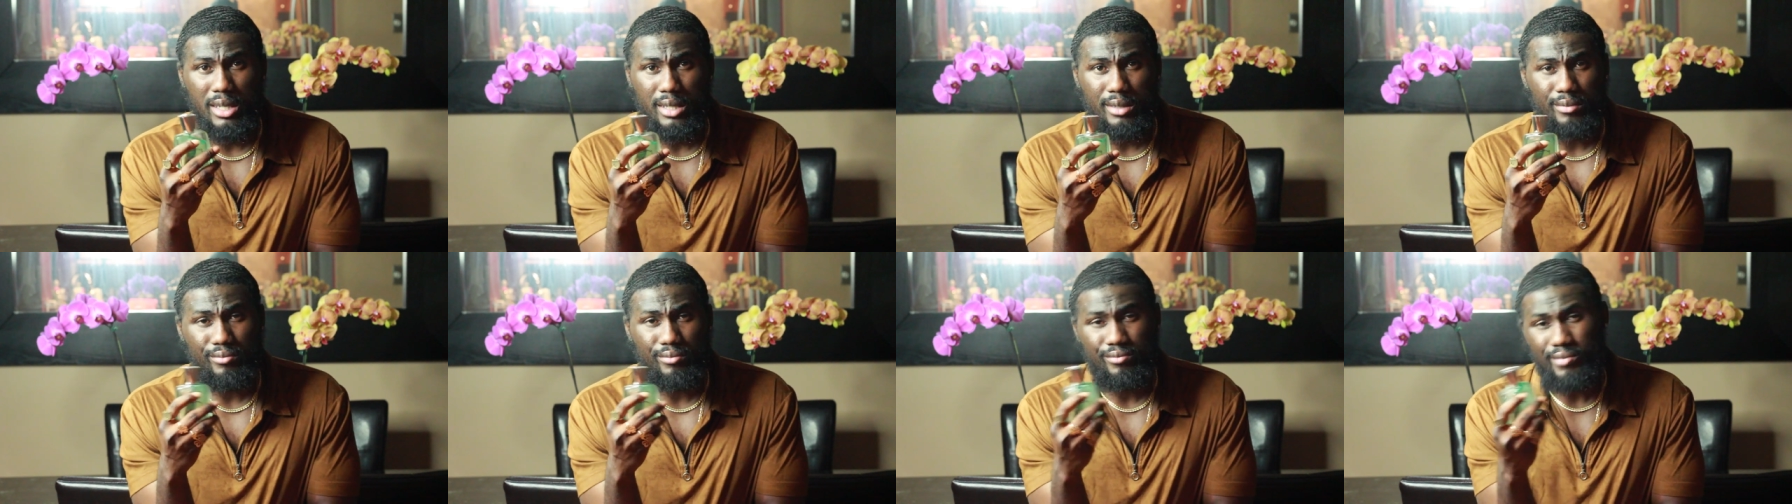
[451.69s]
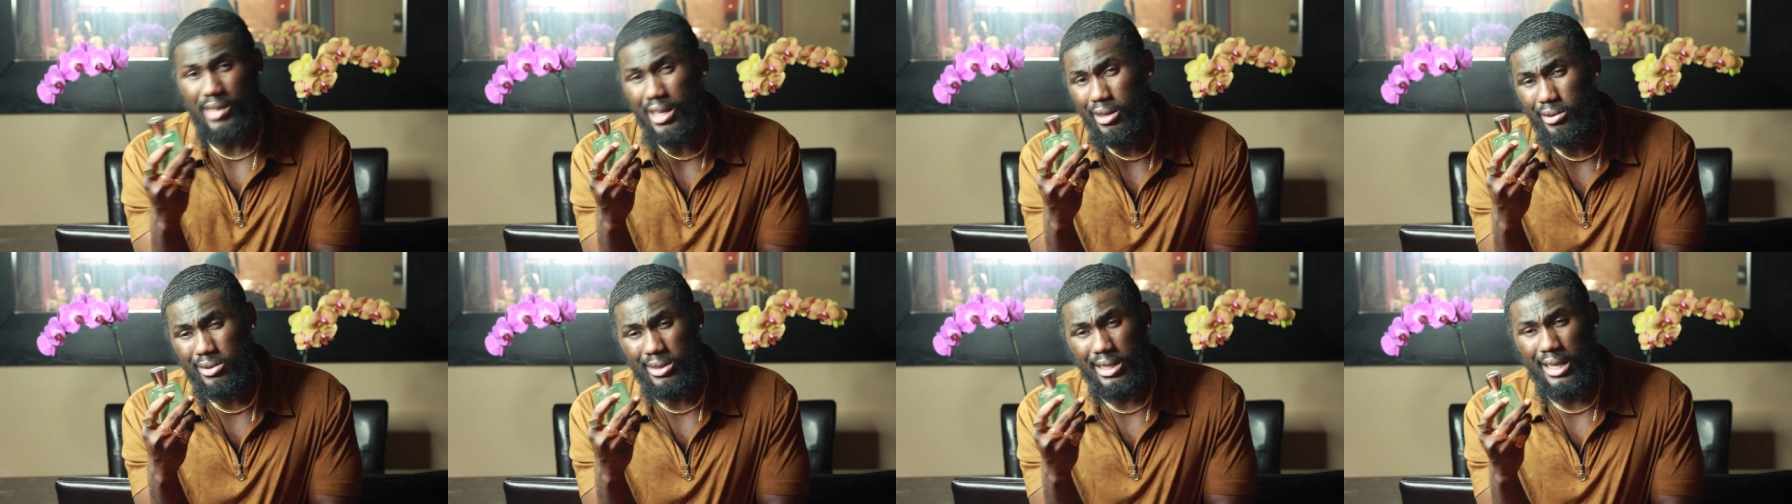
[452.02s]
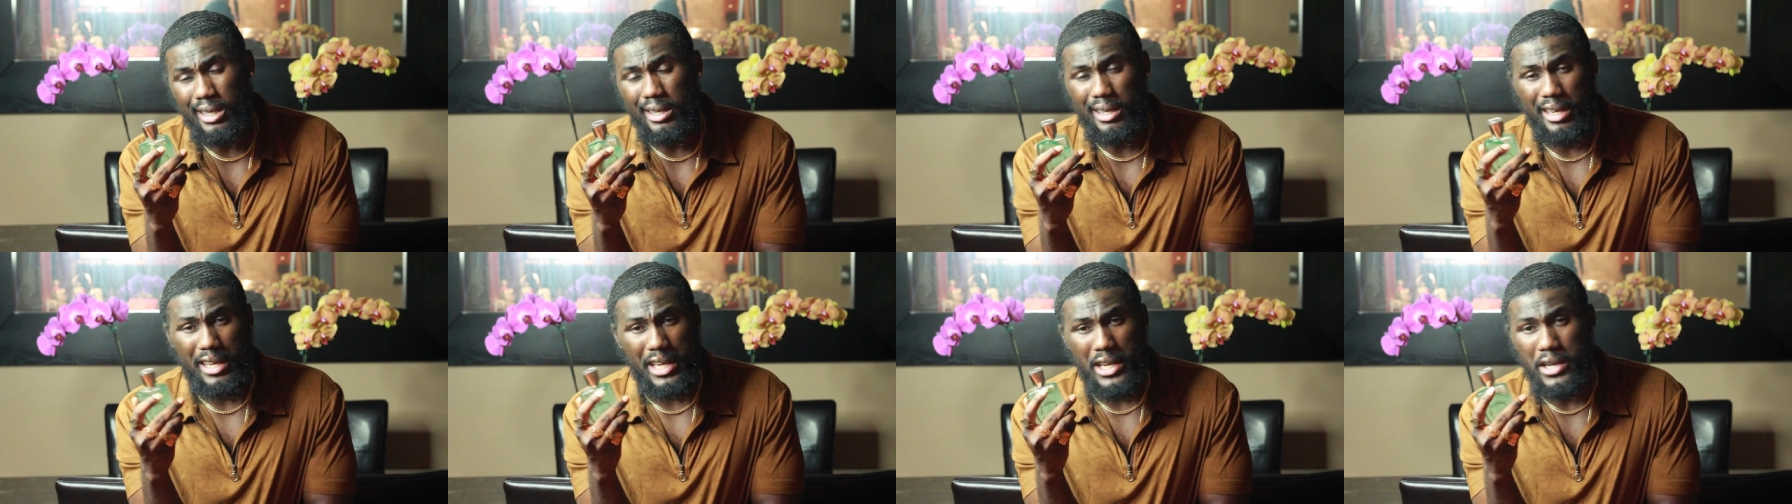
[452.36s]
and that was
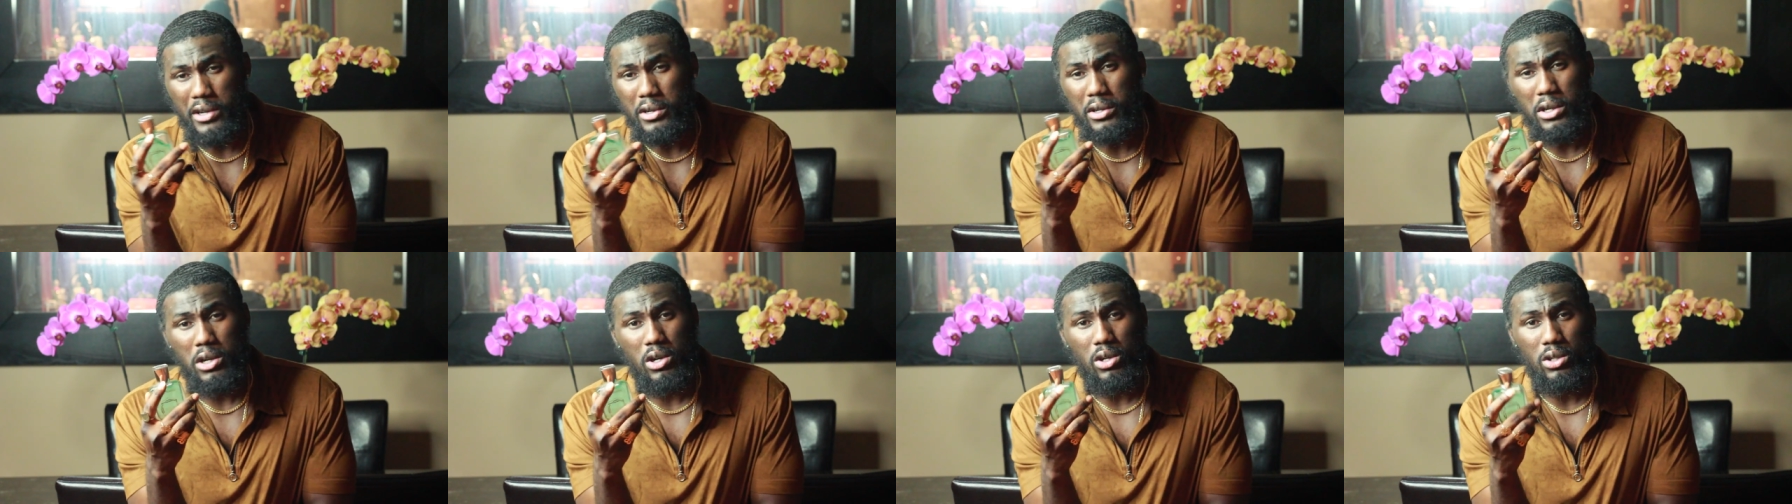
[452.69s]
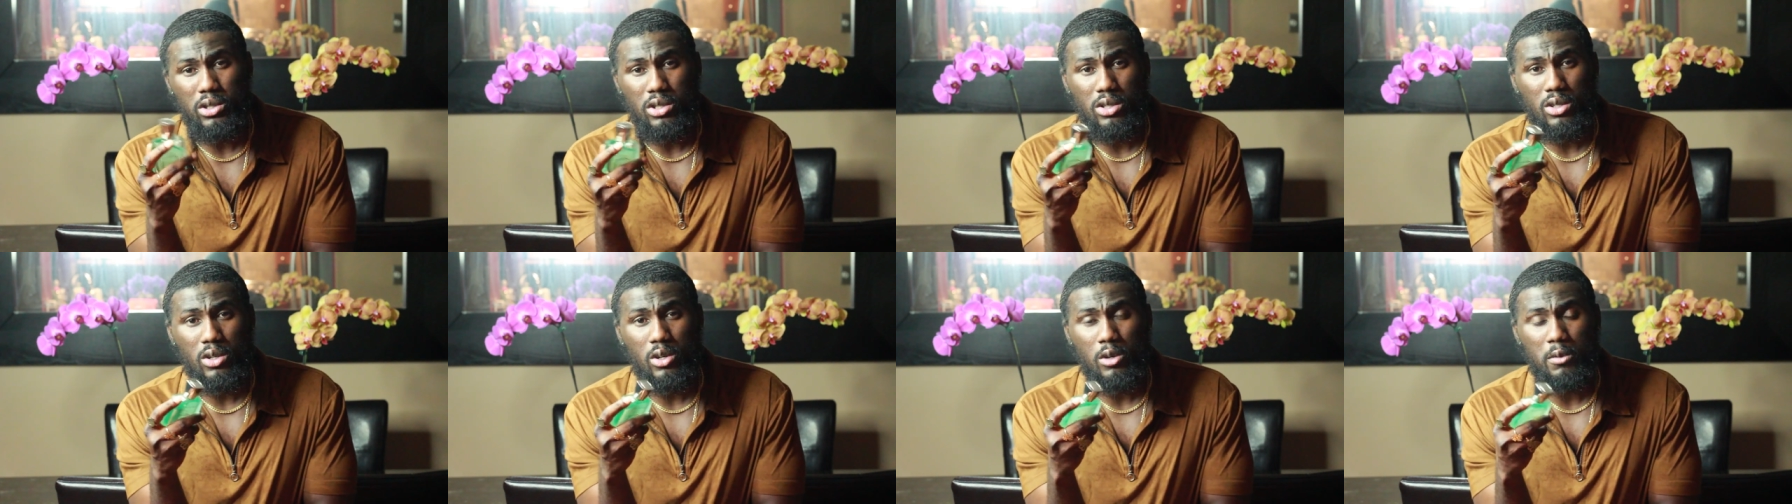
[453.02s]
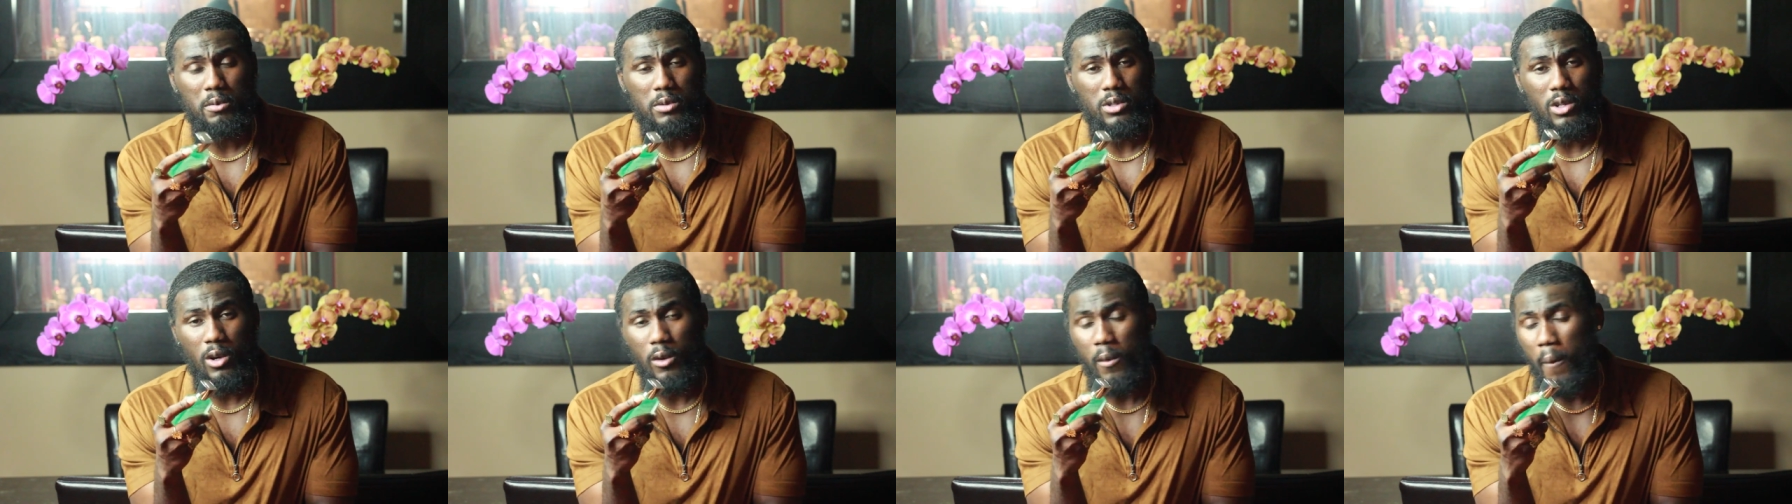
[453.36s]
like a year ago or so.
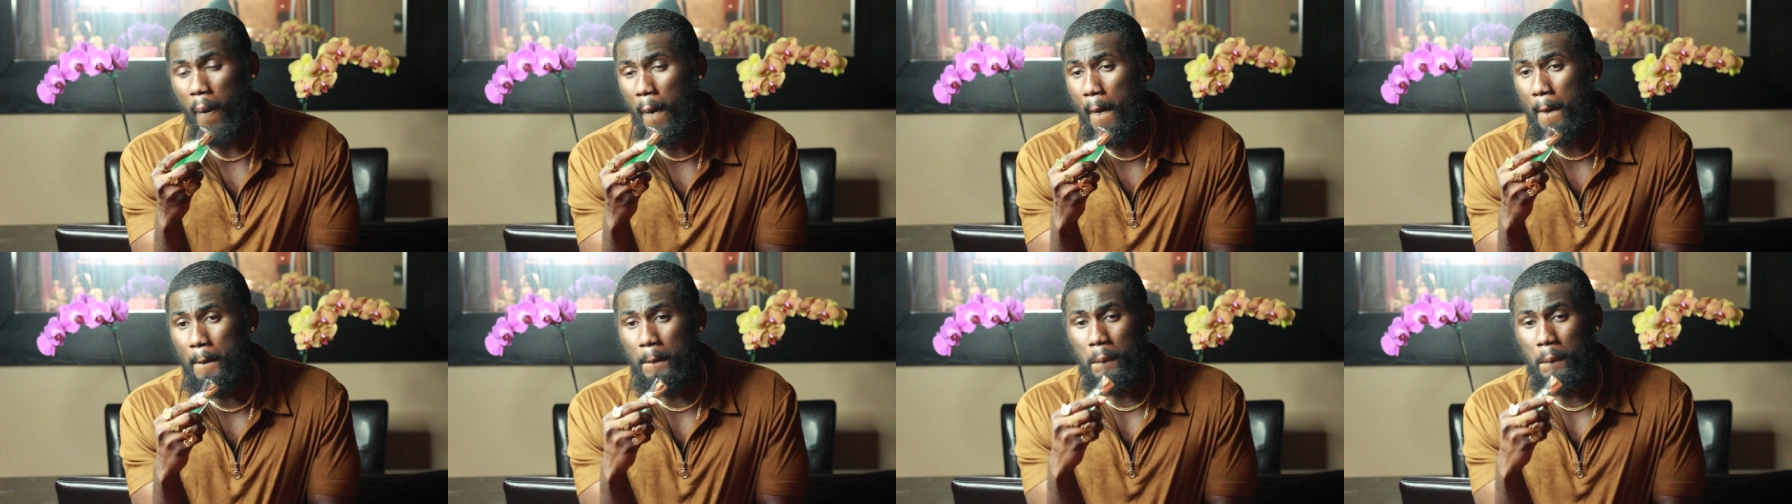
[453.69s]
So